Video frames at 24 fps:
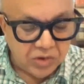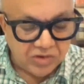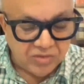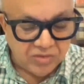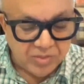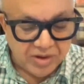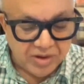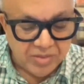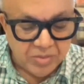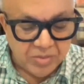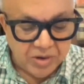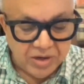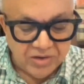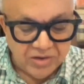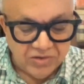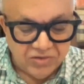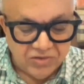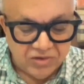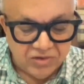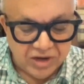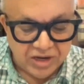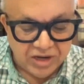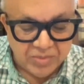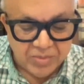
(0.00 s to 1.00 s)
Judgment
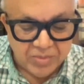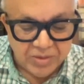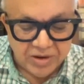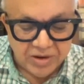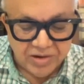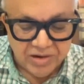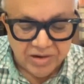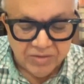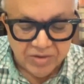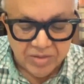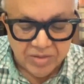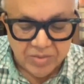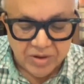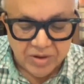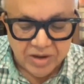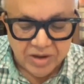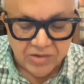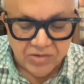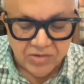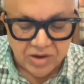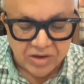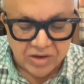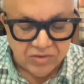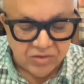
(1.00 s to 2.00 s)
means statement given by
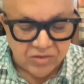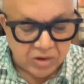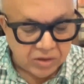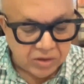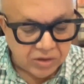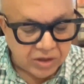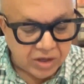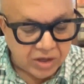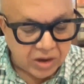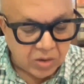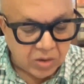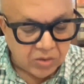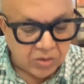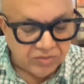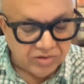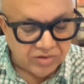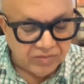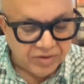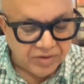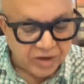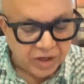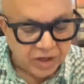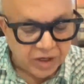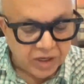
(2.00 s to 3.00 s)
a judge on the grounds
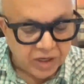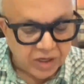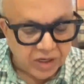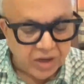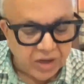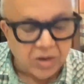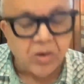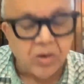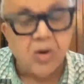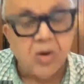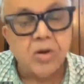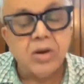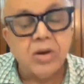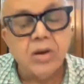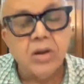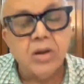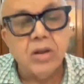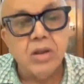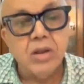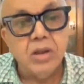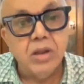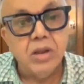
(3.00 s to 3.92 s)
of a decree or order.